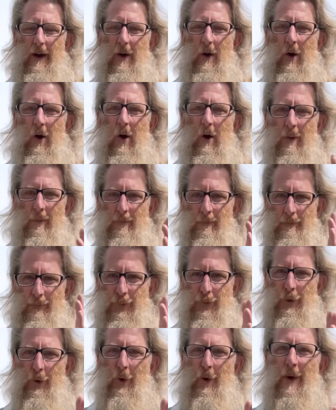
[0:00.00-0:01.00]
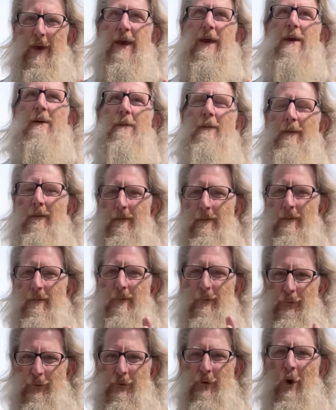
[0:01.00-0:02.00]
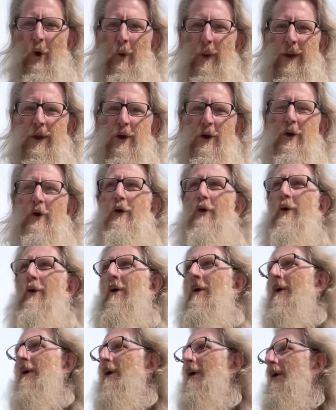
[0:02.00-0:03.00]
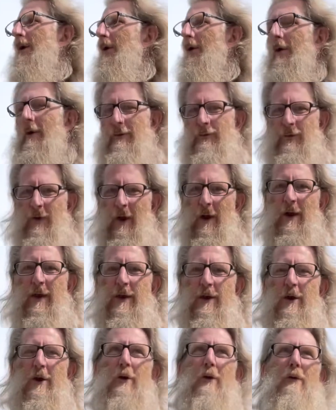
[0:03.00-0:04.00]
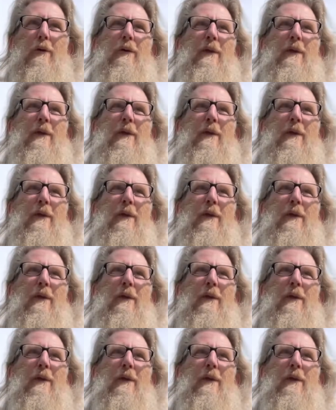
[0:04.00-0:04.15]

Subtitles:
I'm purely showing you or telling you